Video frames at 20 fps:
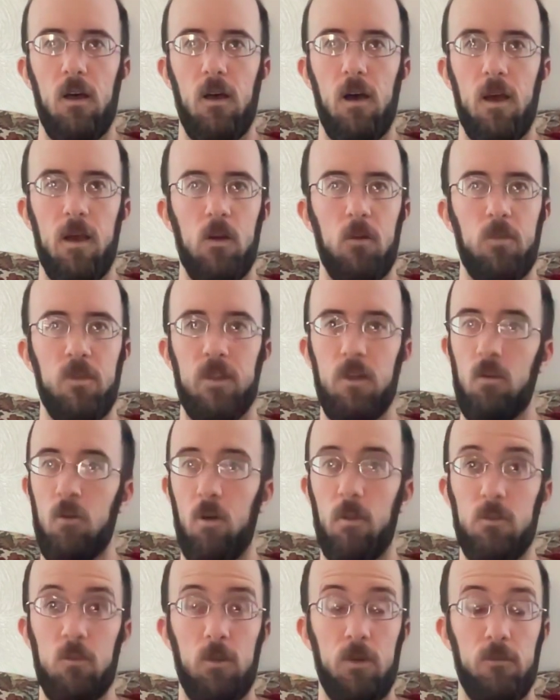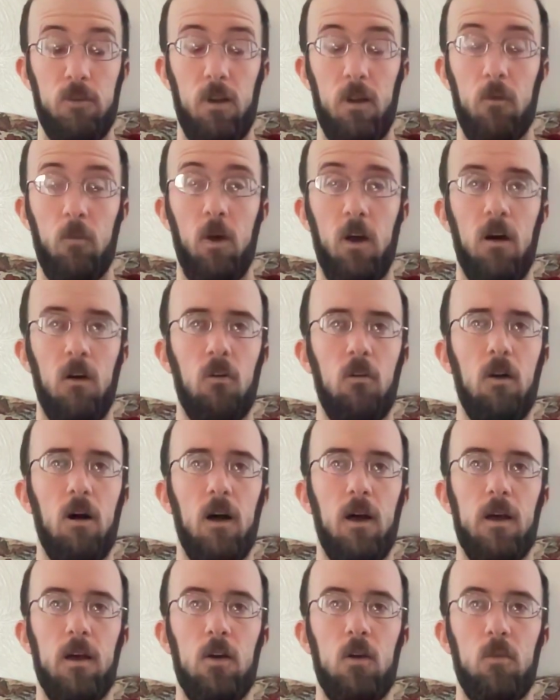I hope that you're all doing very well.
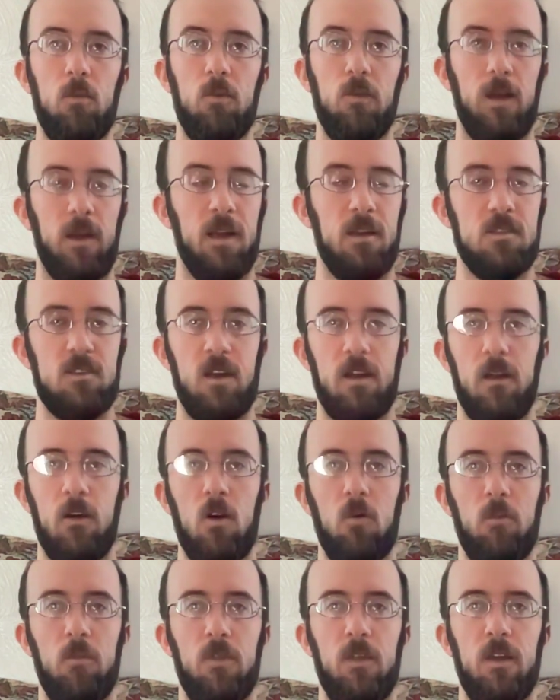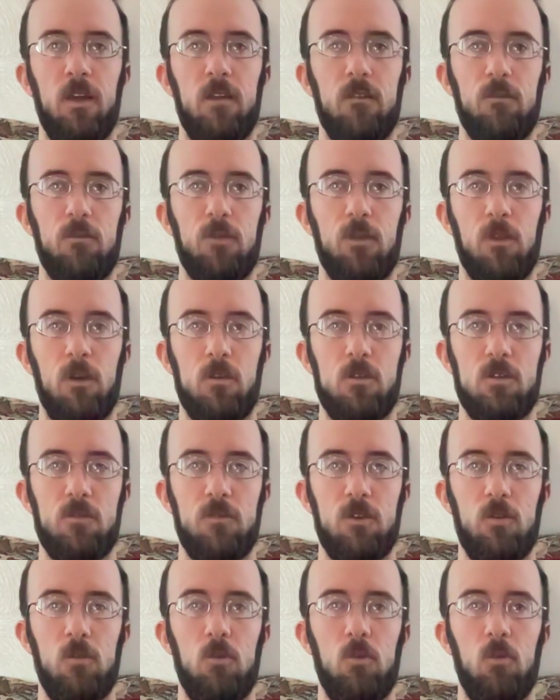I hope, like I said, I hope that for those of
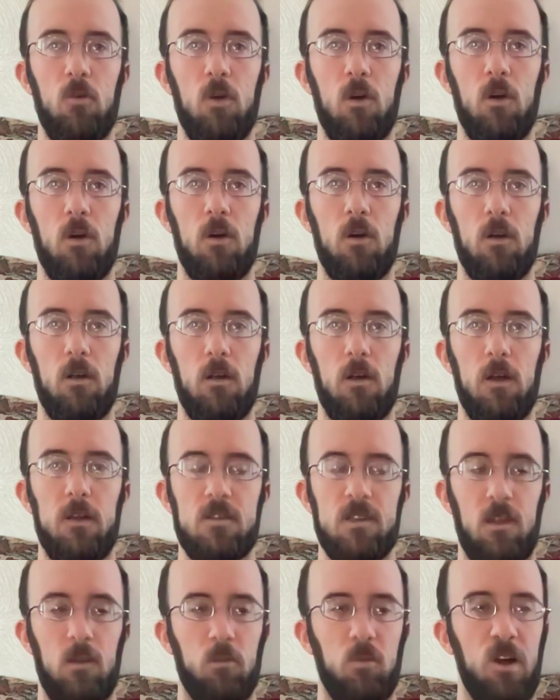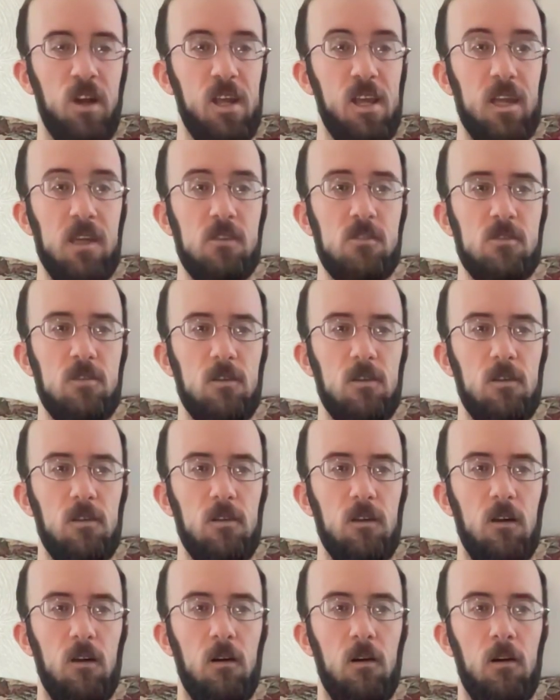you who are celebrating
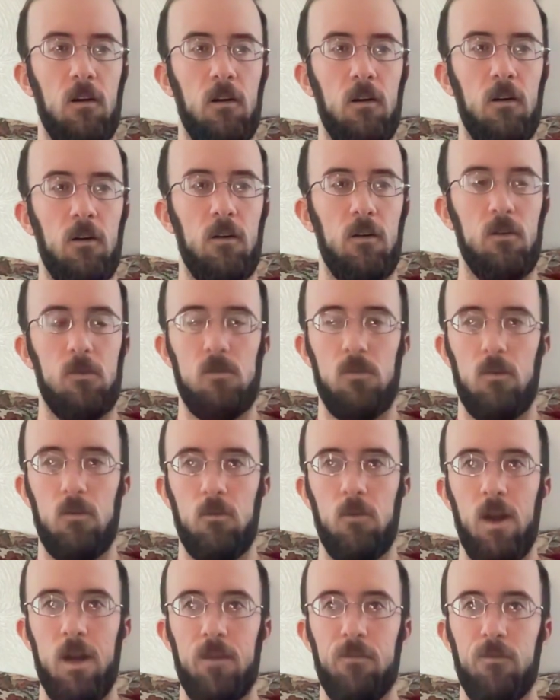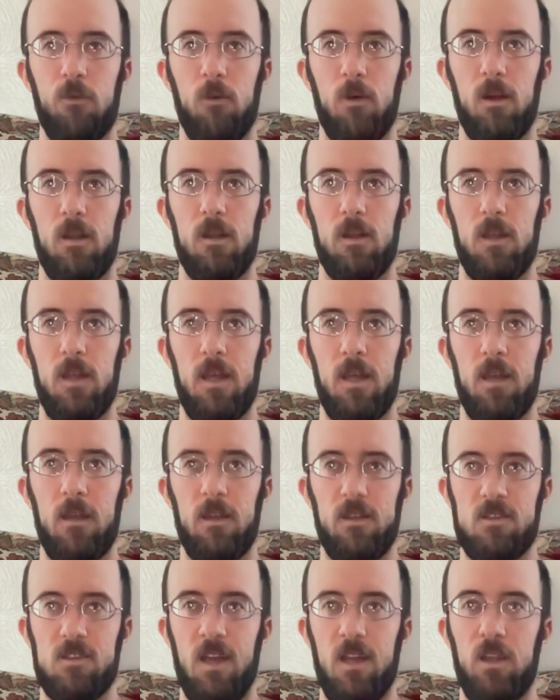Easter are ready for it and
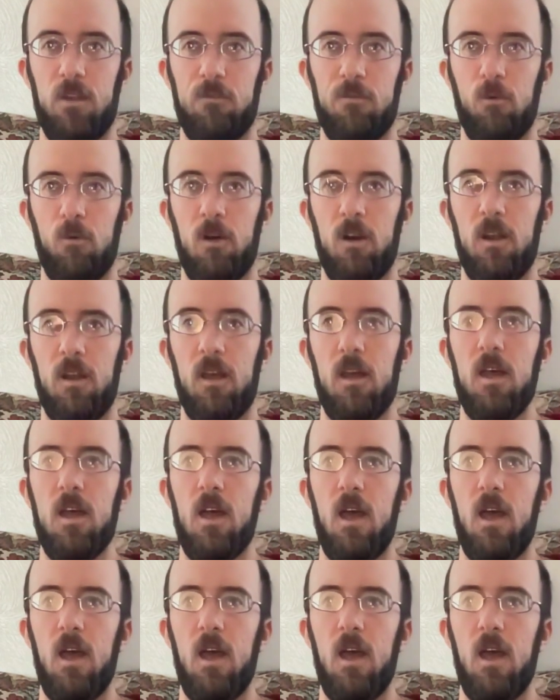excited for it.